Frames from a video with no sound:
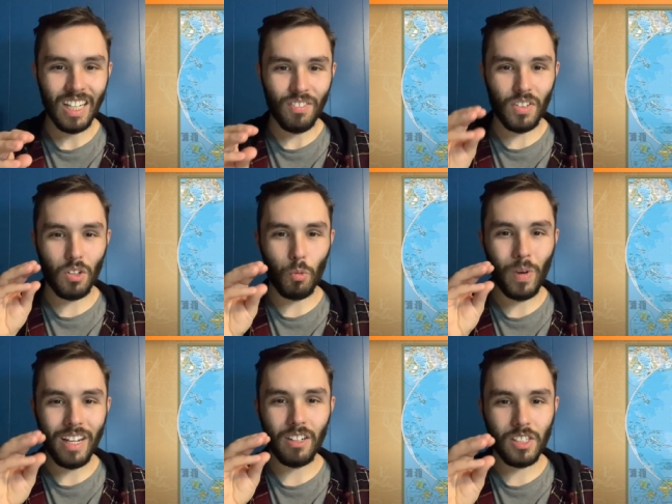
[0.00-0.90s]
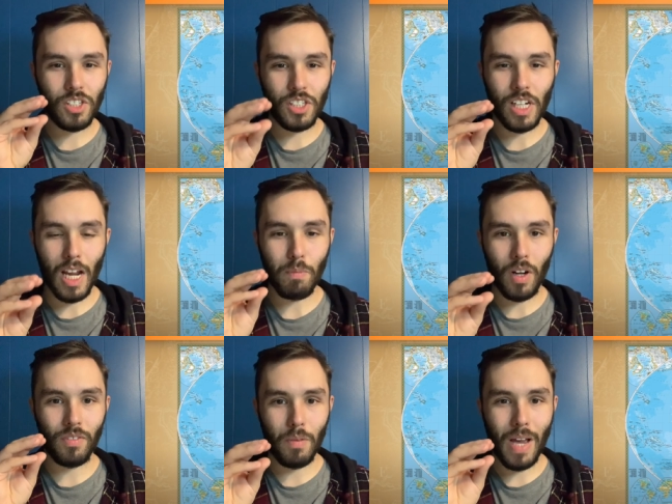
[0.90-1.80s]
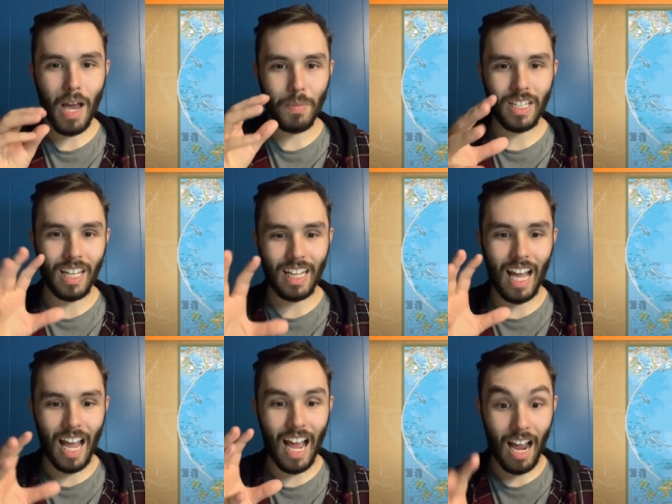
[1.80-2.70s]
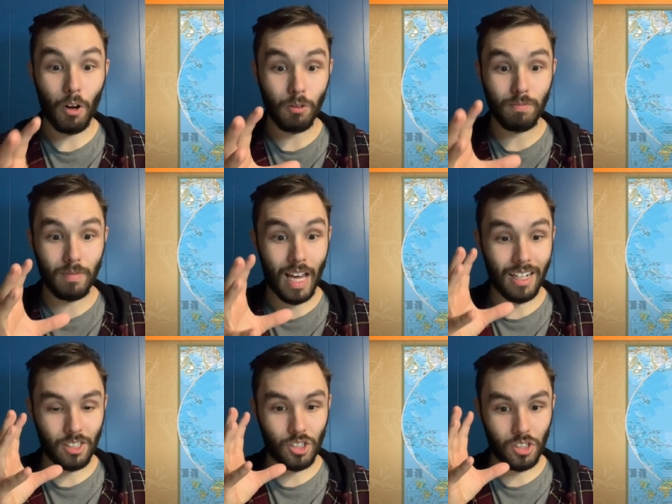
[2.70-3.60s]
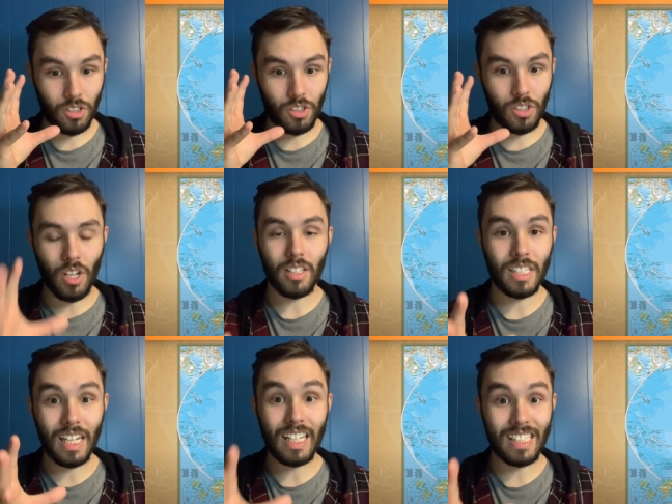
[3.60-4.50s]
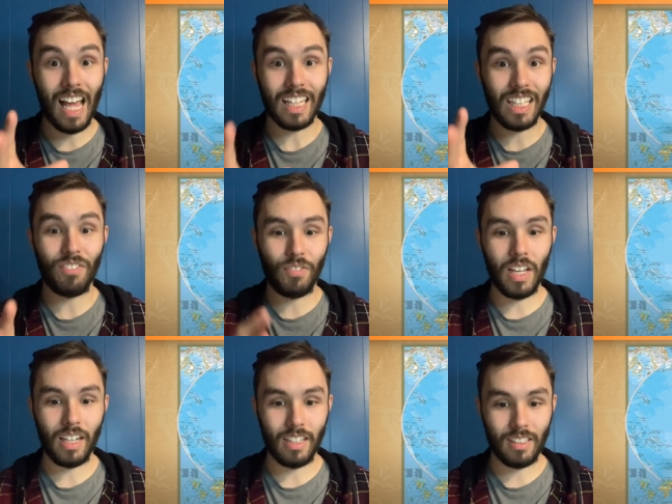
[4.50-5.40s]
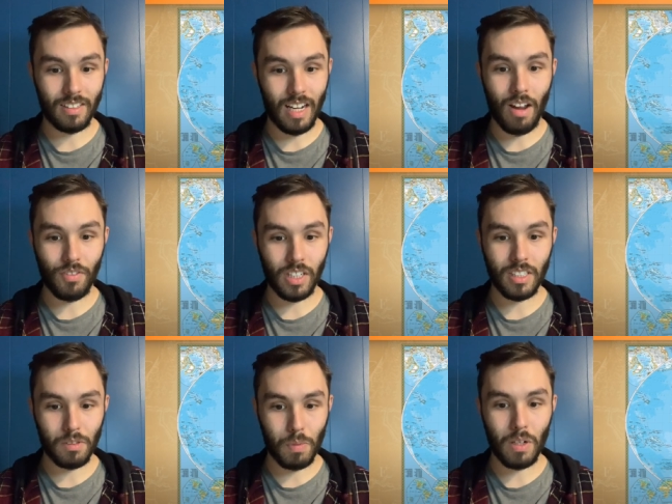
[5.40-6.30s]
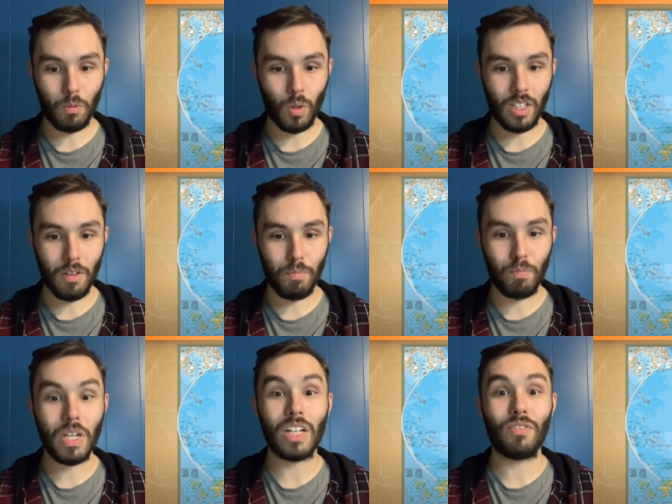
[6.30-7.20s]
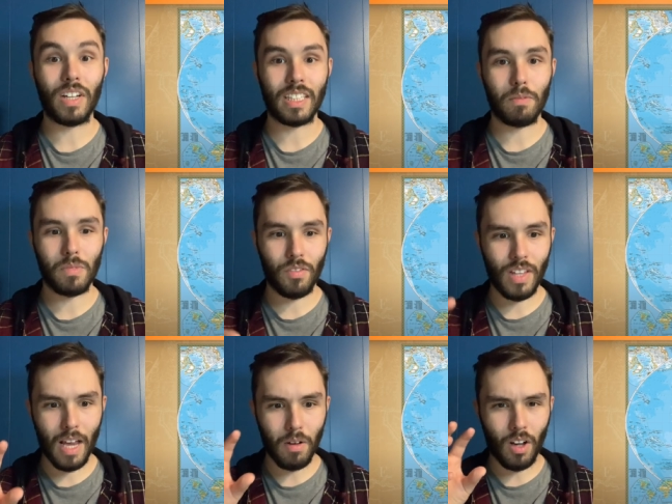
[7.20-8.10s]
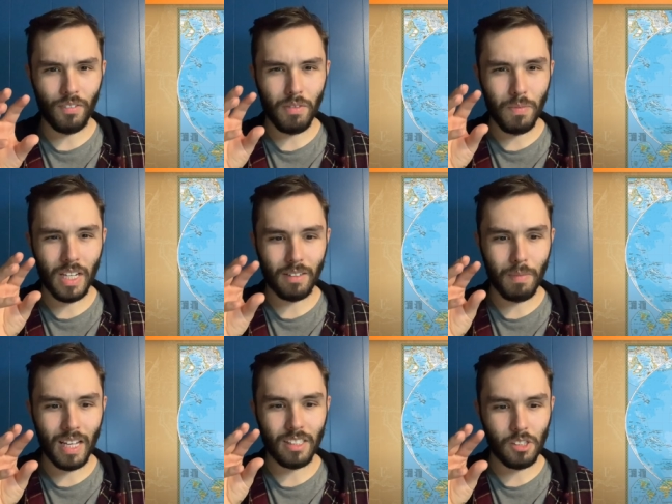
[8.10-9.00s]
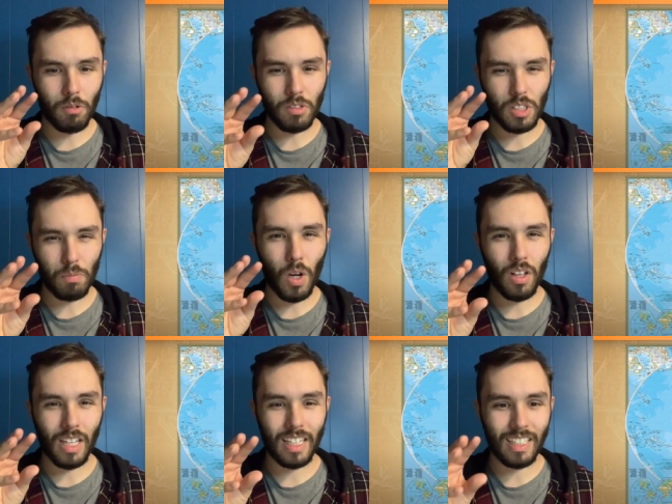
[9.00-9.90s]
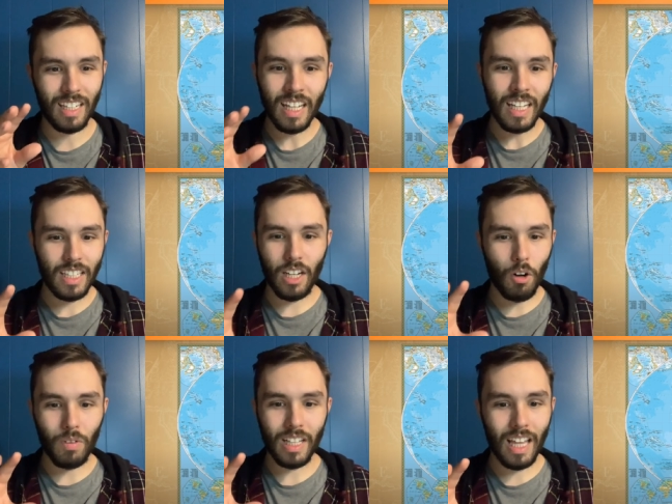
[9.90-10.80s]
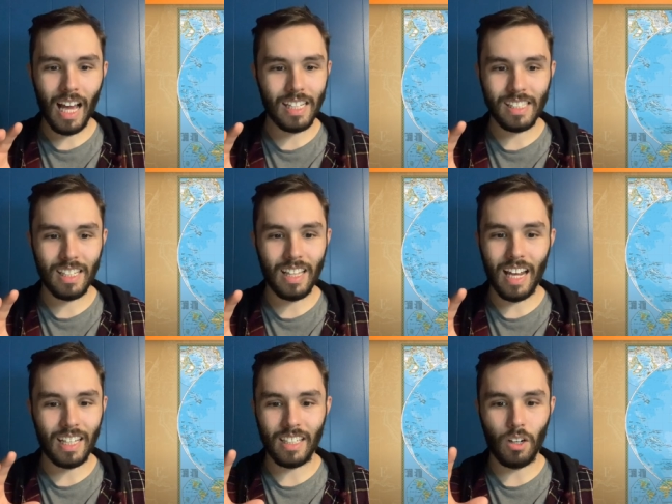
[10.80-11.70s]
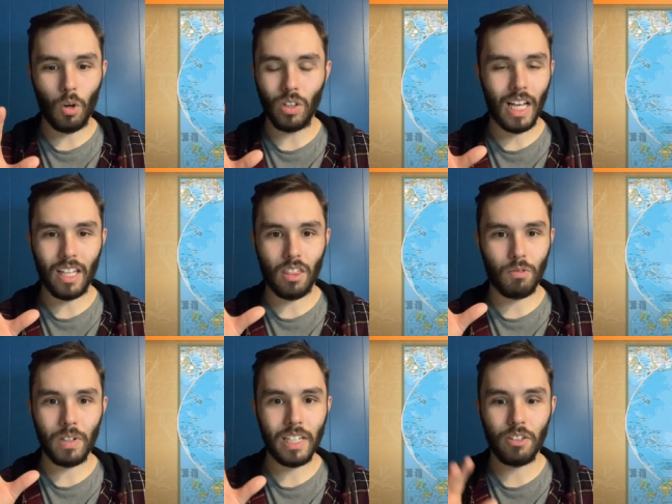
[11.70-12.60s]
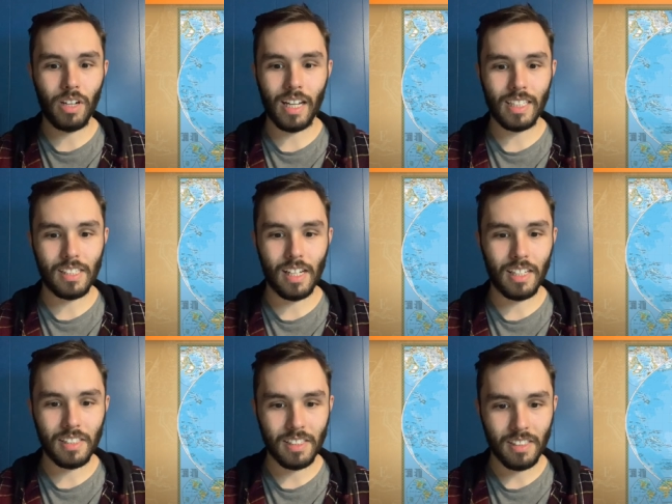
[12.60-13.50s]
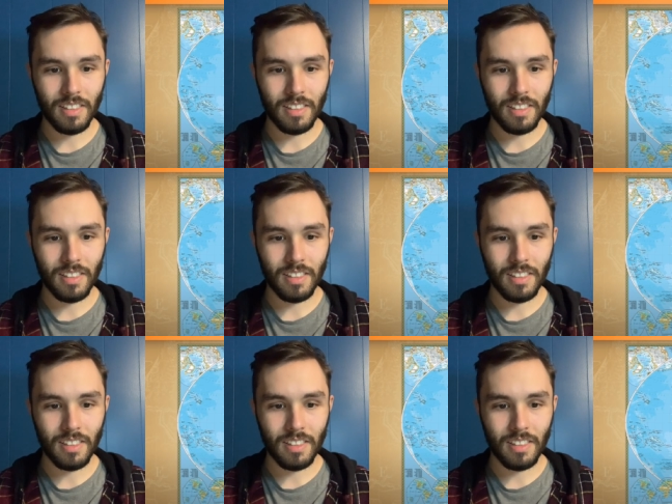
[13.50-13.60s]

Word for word: for the weird shape of the map and, like, how that just doesn't exactly fit. And Africa has been one of the big victims of that, often being made so small that you, you don't realize it, that it can hold, like, three United States.